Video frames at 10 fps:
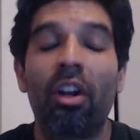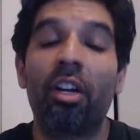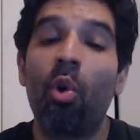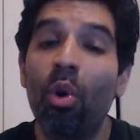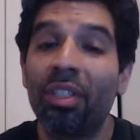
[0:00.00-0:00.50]

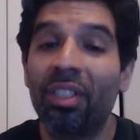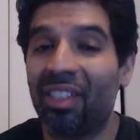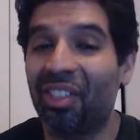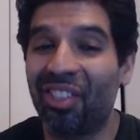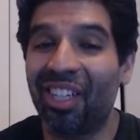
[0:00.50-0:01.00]
courses,
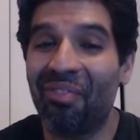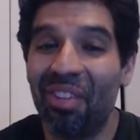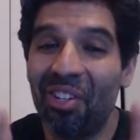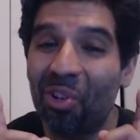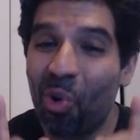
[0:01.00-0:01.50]
I should say,
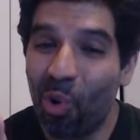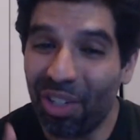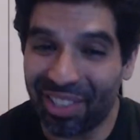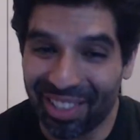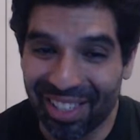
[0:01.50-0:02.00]
video
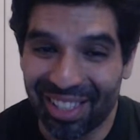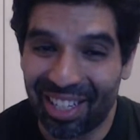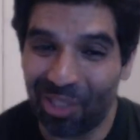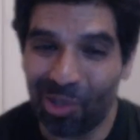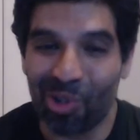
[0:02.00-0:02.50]
courses,
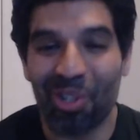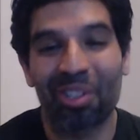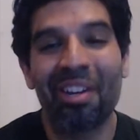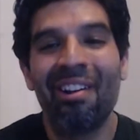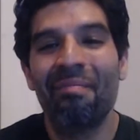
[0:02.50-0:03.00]
not
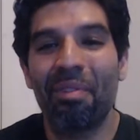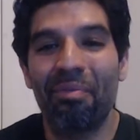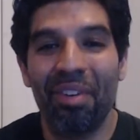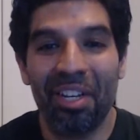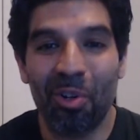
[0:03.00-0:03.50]
tutorials. The
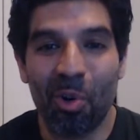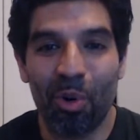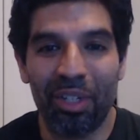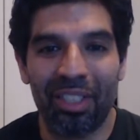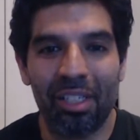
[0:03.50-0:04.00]
video
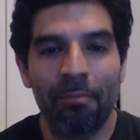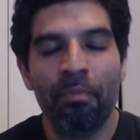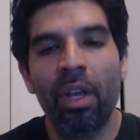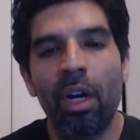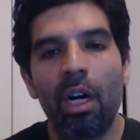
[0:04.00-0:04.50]
courses
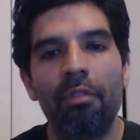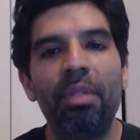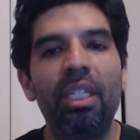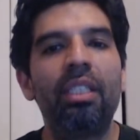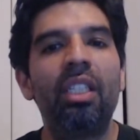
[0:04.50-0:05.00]
of
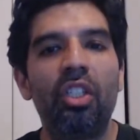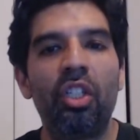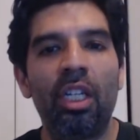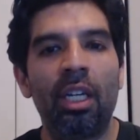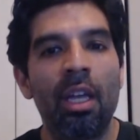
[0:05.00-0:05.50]
me
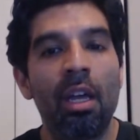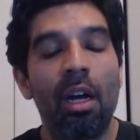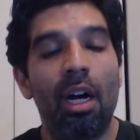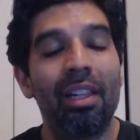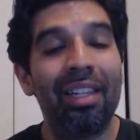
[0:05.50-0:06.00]
teaching
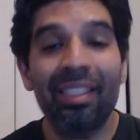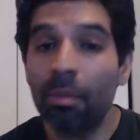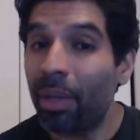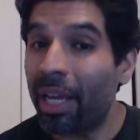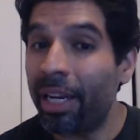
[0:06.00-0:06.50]

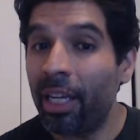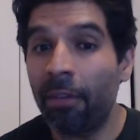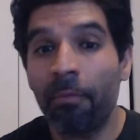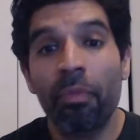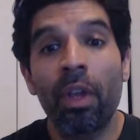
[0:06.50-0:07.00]
lesson
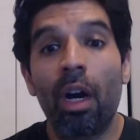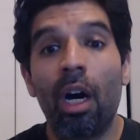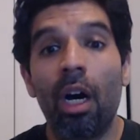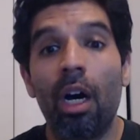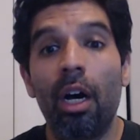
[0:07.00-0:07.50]
planning,
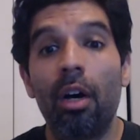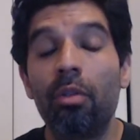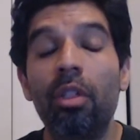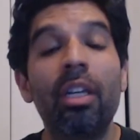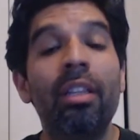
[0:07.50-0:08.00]

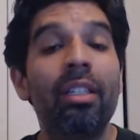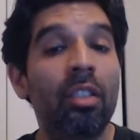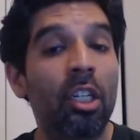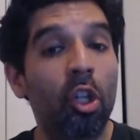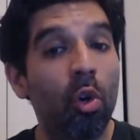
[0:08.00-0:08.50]
and this
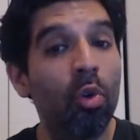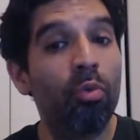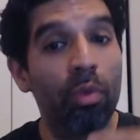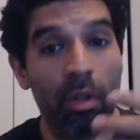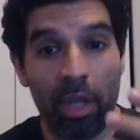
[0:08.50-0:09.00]
could
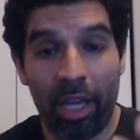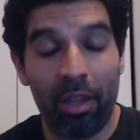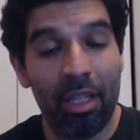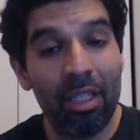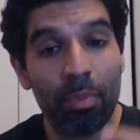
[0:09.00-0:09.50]
go,
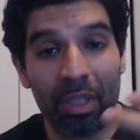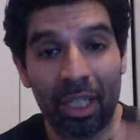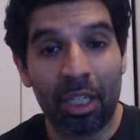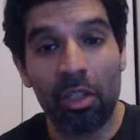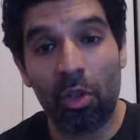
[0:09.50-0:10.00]
and these
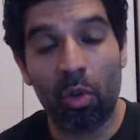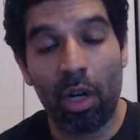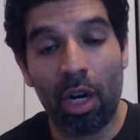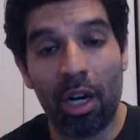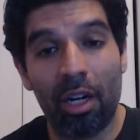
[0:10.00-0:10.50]
particular
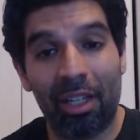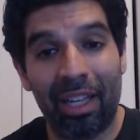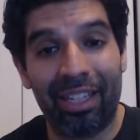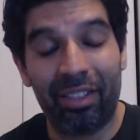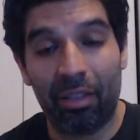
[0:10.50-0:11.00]

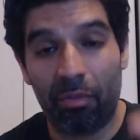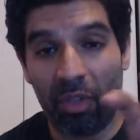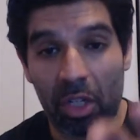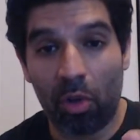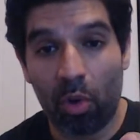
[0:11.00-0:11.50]
classes,
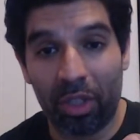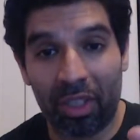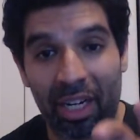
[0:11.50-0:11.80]
video courses